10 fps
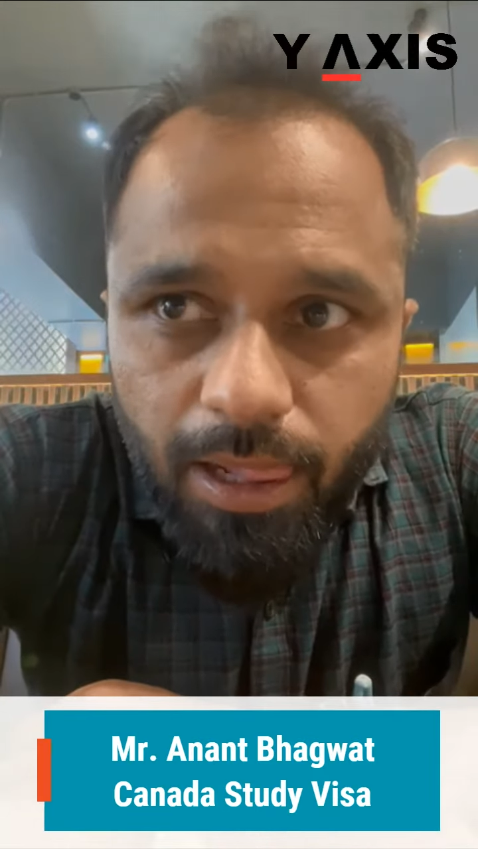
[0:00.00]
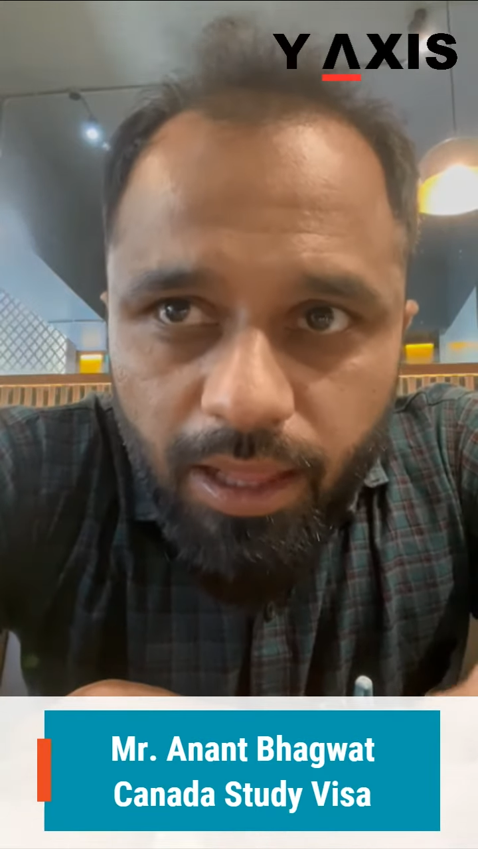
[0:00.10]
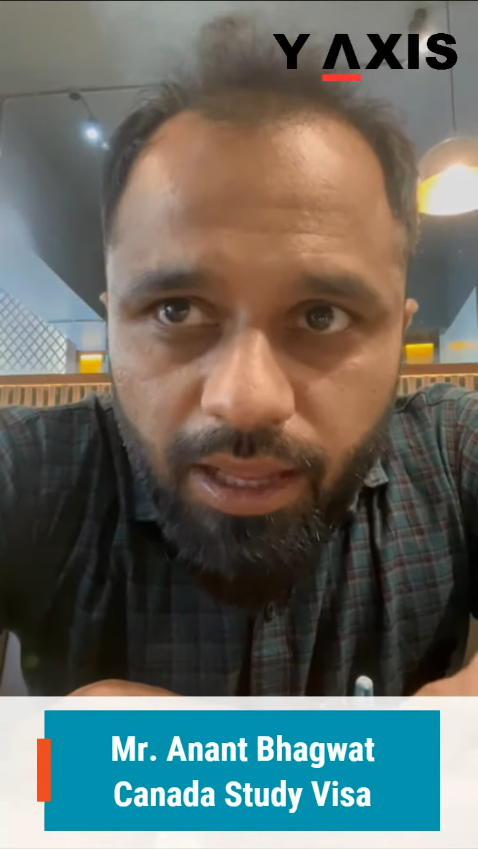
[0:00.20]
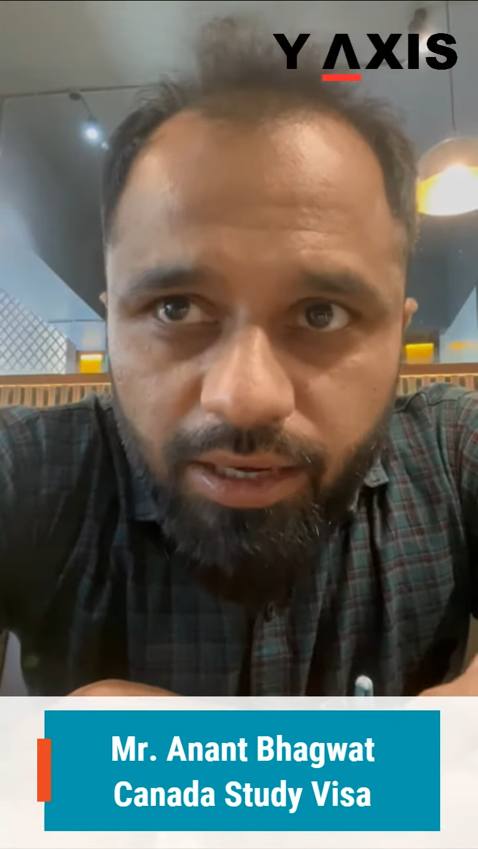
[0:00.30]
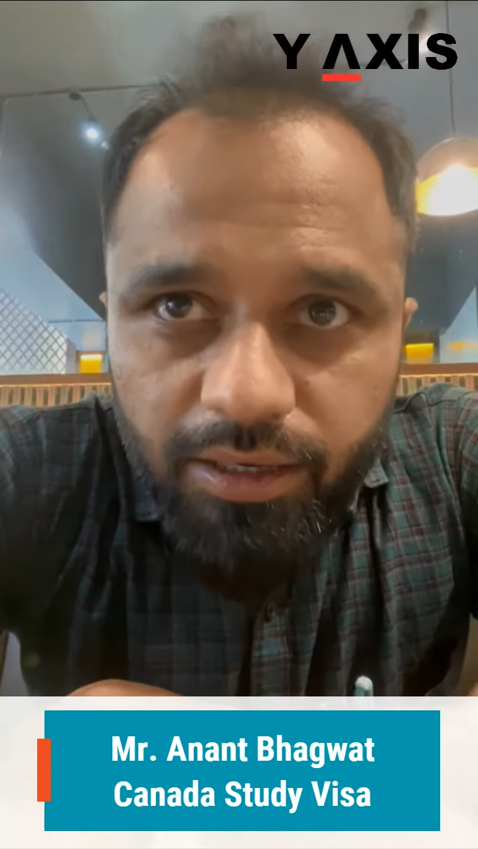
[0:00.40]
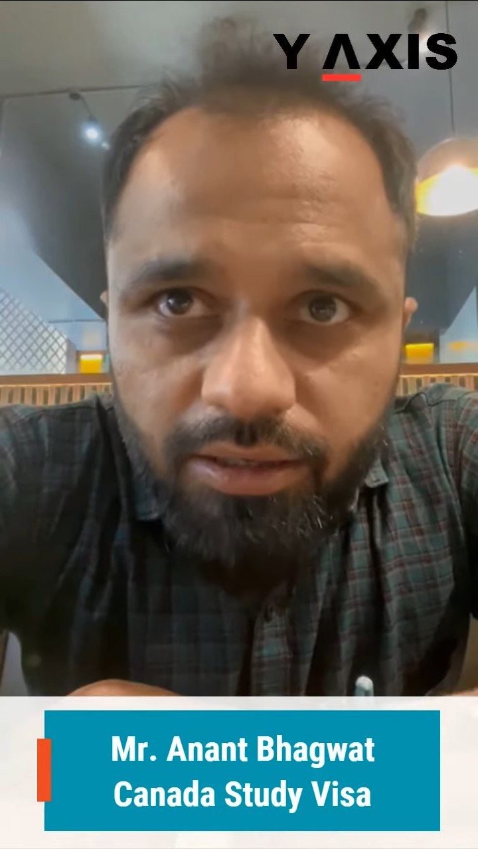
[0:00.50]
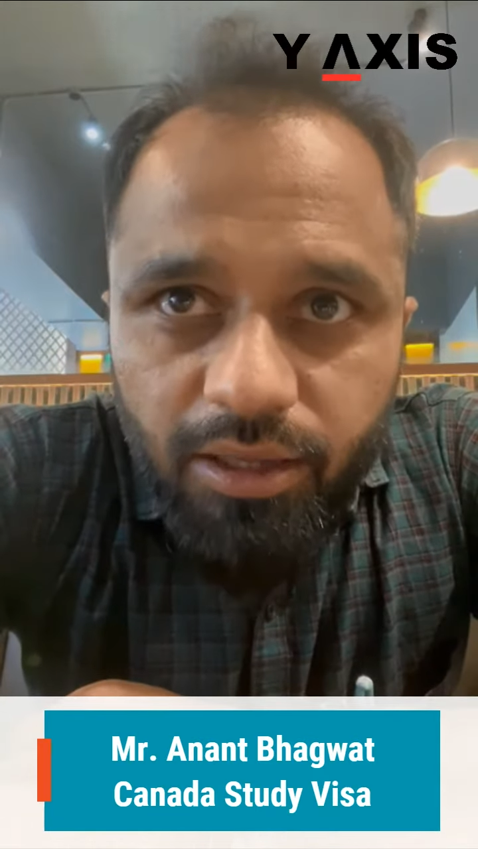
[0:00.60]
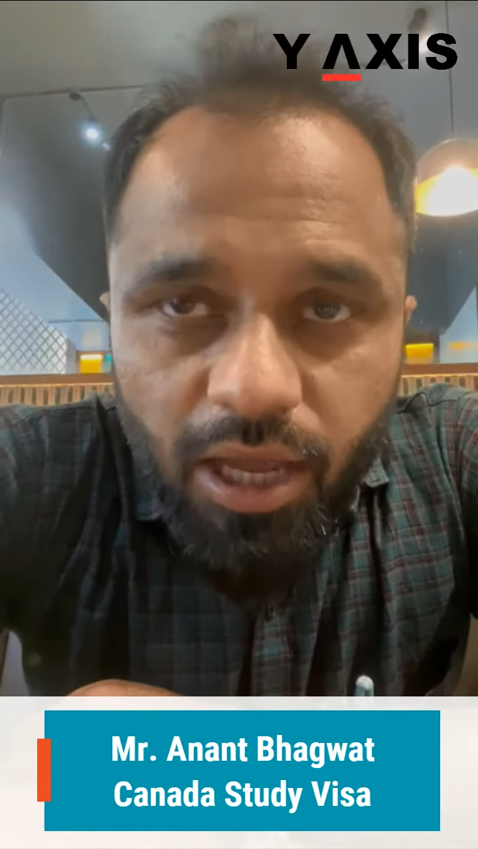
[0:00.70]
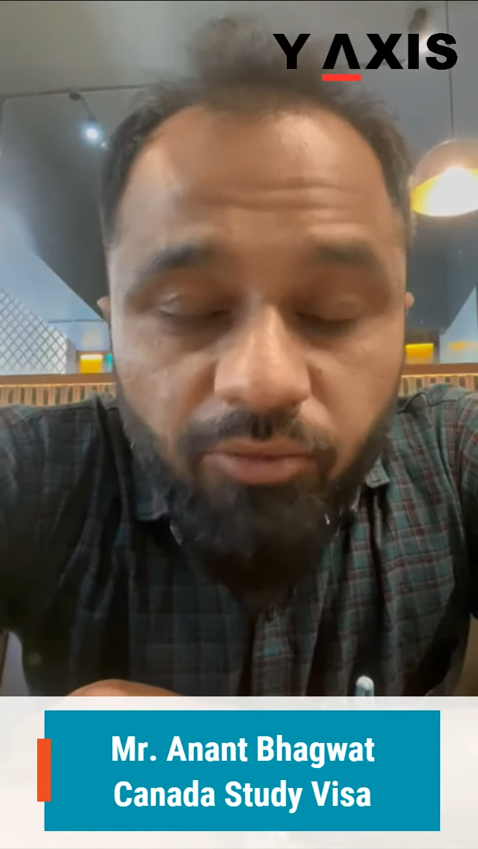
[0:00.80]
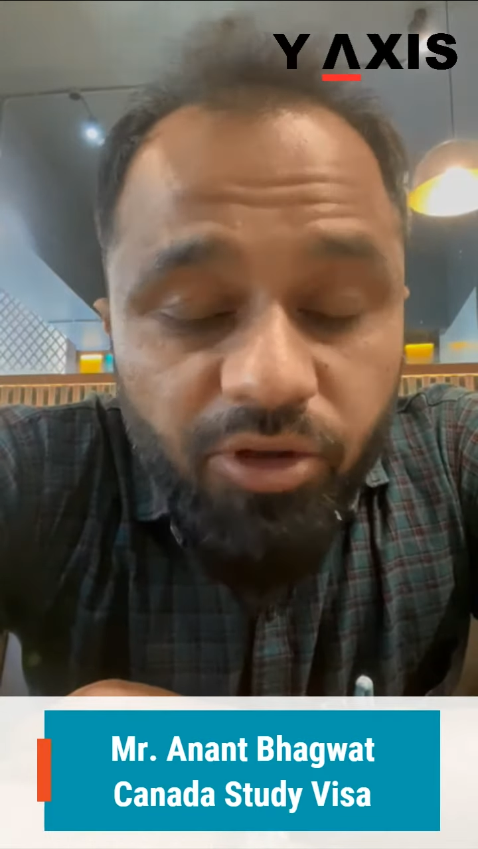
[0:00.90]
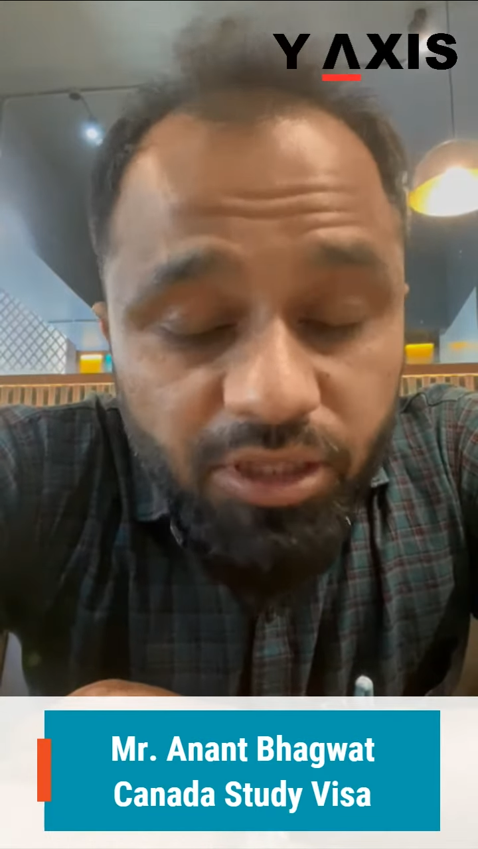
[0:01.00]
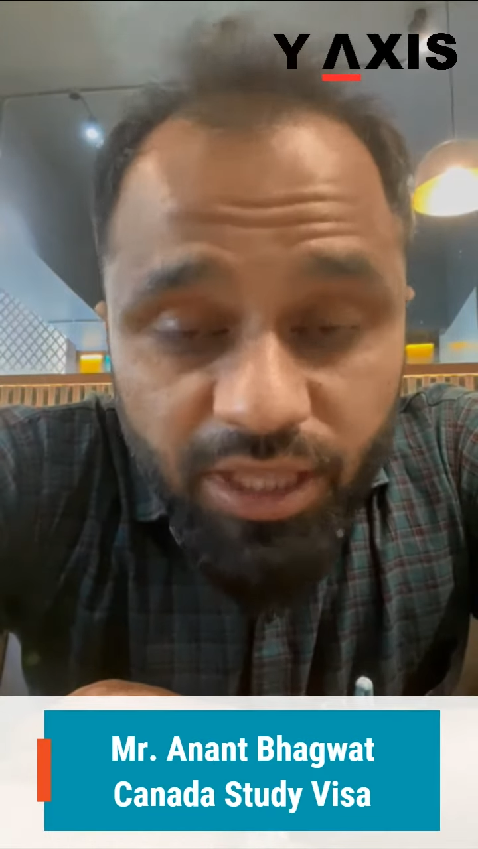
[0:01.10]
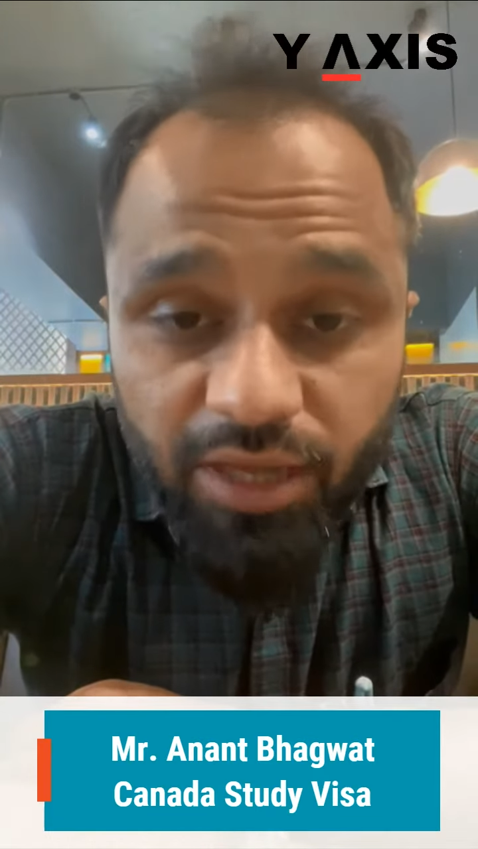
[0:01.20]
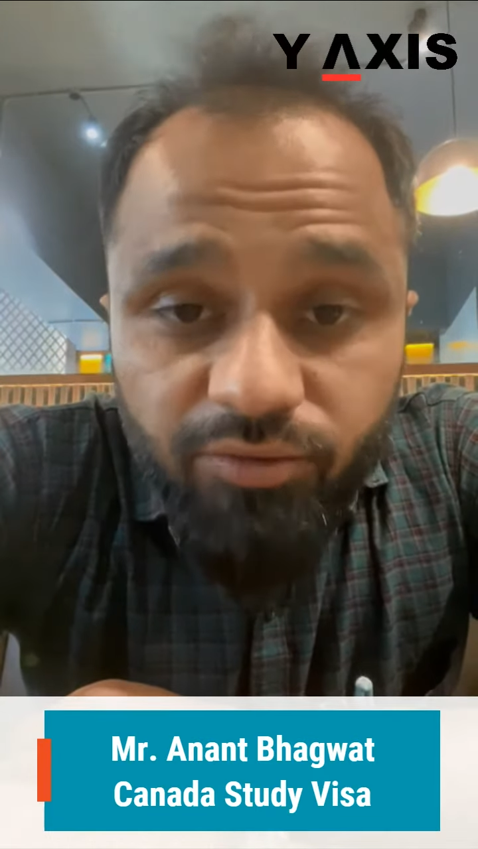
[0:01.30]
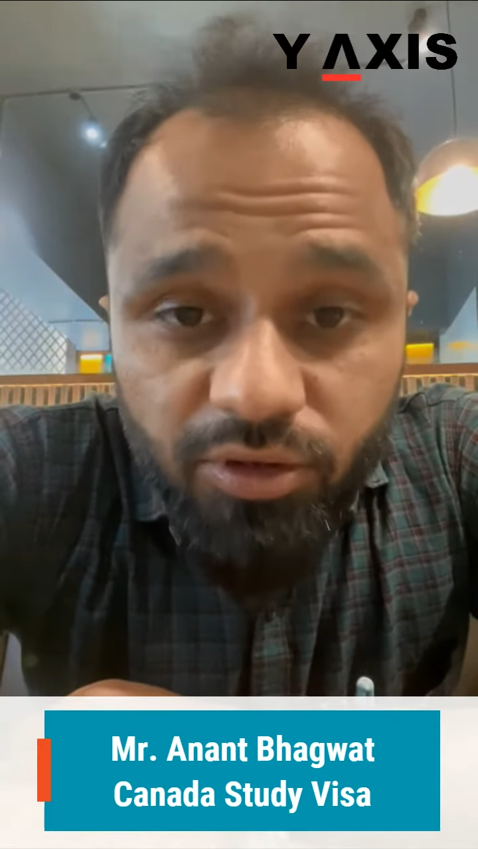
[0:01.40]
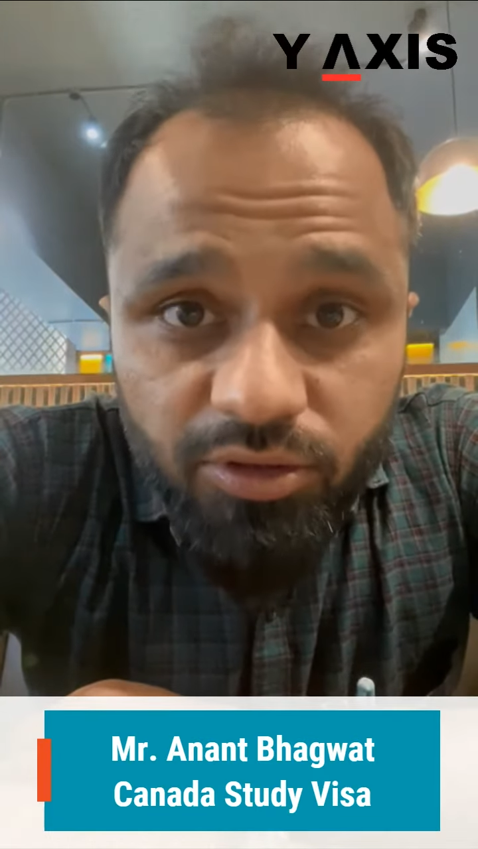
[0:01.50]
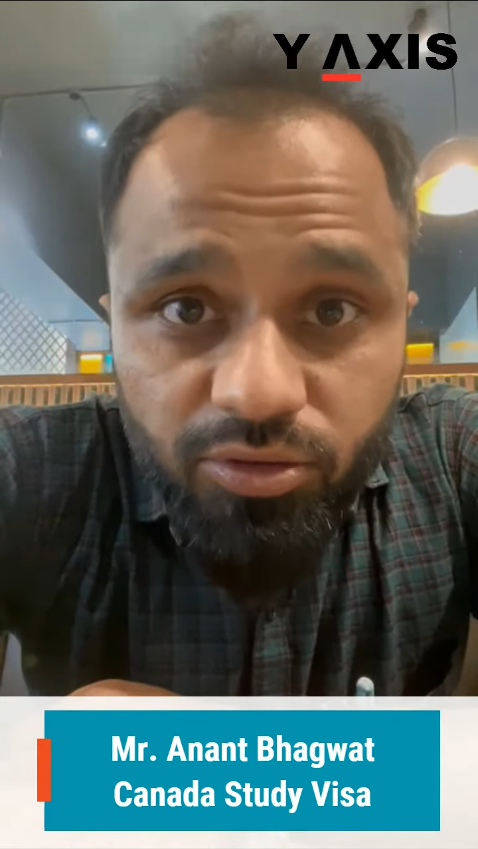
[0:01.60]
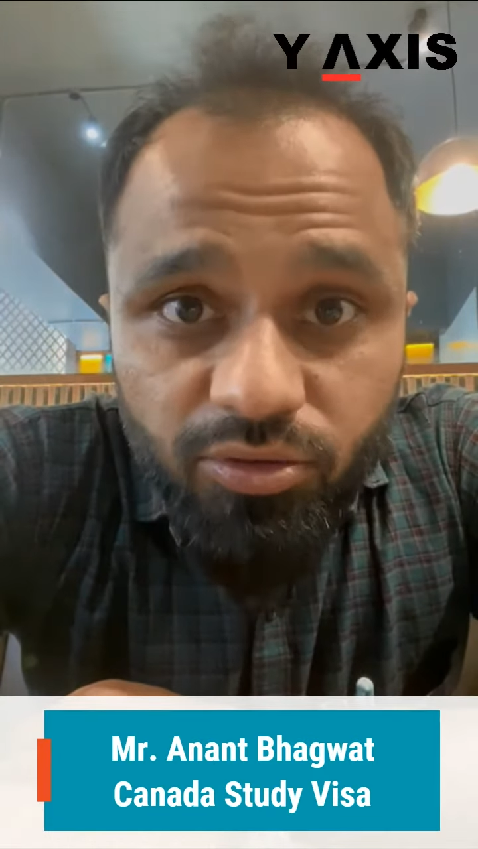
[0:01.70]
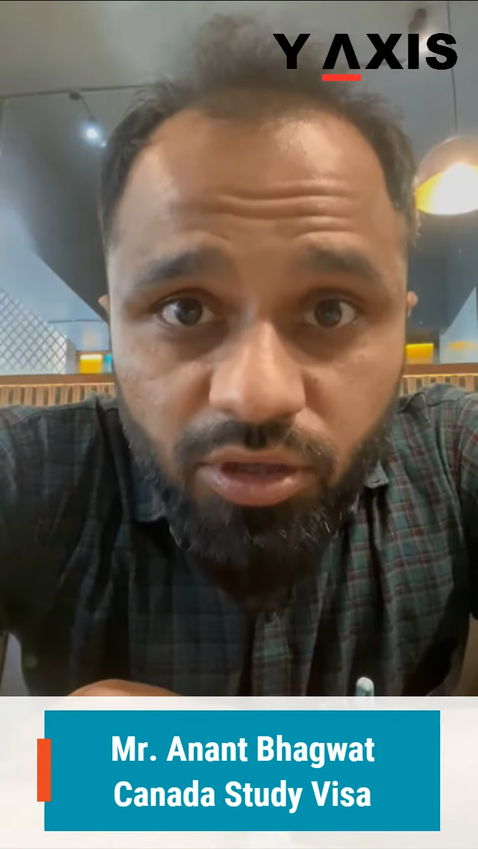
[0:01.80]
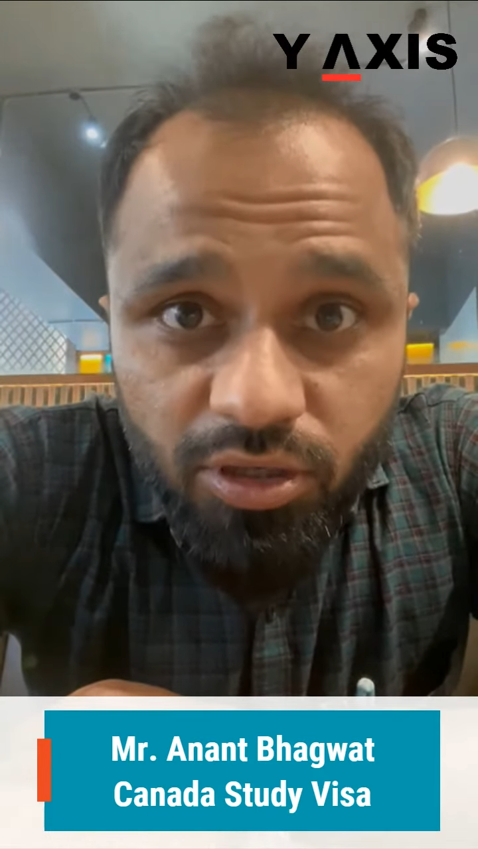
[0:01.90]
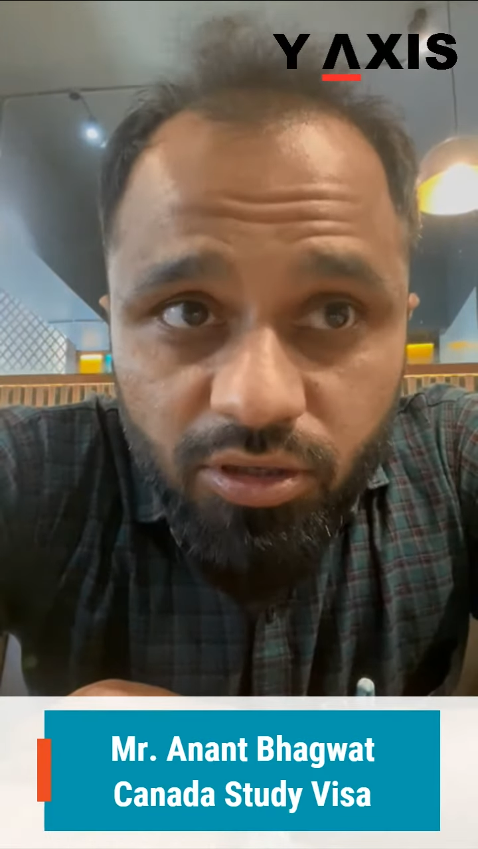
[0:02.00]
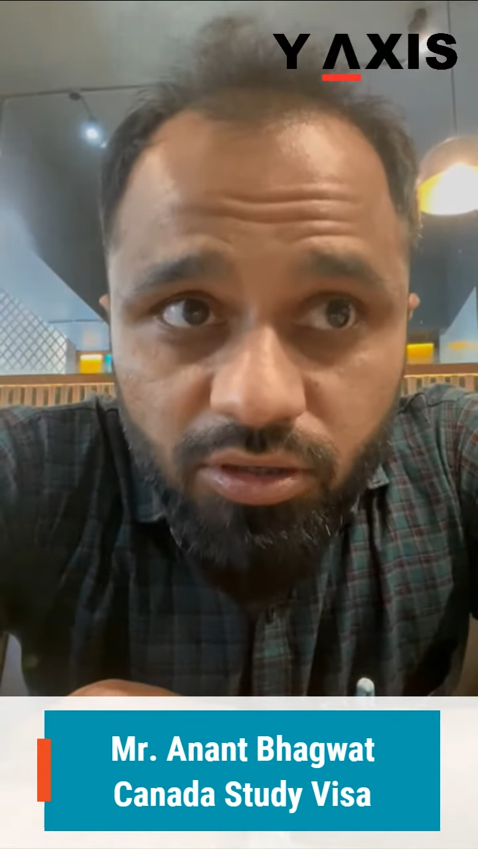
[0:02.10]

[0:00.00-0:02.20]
and I'm very thankful to her